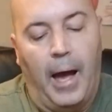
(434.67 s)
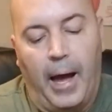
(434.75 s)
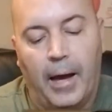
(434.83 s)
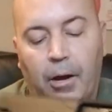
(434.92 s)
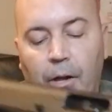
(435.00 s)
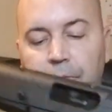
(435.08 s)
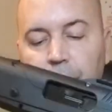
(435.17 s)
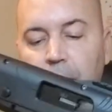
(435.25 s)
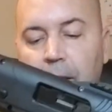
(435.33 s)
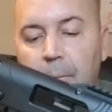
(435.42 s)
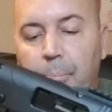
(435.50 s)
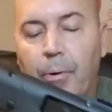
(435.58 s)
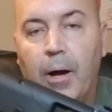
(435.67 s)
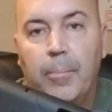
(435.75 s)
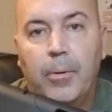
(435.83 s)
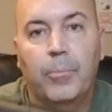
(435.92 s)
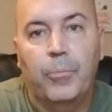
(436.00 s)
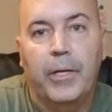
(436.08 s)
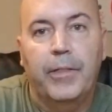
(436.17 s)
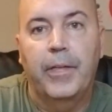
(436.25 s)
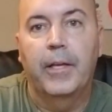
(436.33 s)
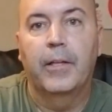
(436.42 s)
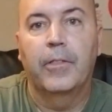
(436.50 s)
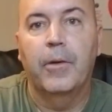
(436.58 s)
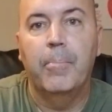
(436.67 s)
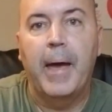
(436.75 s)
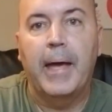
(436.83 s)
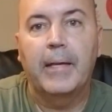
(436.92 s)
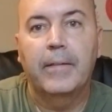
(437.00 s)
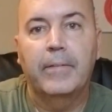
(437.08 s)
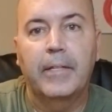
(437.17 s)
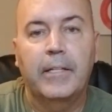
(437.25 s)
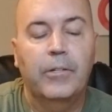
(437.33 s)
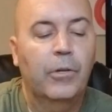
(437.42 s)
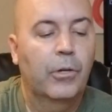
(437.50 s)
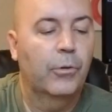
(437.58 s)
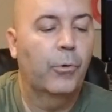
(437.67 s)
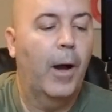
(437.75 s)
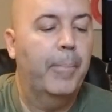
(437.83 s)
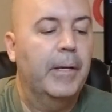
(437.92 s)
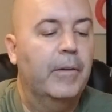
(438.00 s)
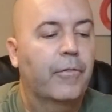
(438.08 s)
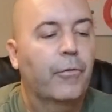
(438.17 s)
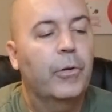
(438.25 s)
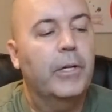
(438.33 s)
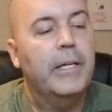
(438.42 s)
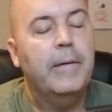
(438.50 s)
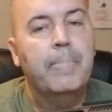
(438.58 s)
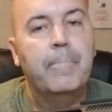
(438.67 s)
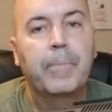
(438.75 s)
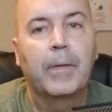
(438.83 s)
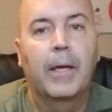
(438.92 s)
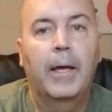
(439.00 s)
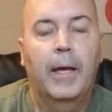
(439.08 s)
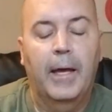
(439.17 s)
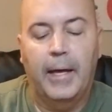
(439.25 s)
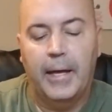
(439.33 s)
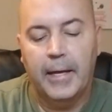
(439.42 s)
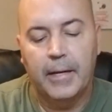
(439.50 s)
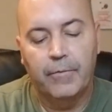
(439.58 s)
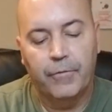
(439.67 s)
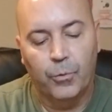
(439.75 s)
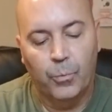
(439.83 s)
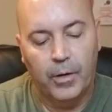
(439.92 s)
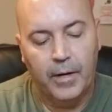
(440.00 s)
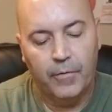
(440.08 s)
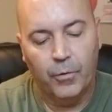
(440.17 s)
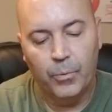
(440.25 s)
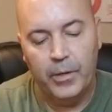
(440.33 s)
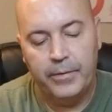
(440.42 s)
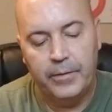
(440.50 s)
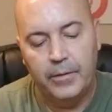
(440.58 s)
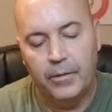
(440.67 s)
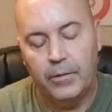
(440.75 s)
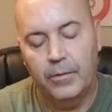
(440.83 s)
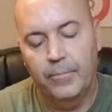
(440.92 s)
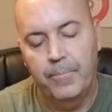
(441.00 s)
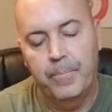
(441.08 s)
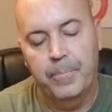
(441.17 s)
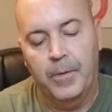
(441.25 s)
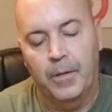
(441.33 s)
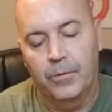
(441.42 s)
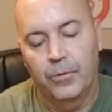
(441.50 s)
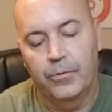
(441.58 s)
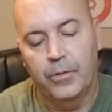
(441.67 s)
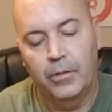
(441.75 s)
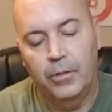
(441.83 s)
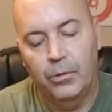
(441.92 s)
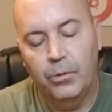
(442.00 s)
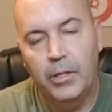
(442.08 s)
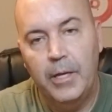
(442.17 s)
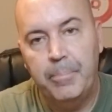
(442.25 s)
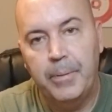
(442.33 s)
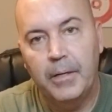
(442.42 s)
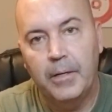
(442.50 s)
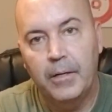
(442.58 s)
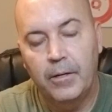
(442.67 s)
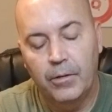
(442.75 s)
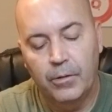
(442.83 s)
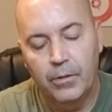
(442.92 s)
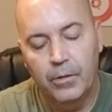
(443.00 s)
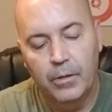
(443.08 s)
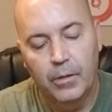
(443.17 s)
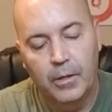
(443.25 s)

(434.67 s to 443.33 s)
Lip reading: I also had a problem with the magazine dropping free. And for whatever reason, there's a little lip in here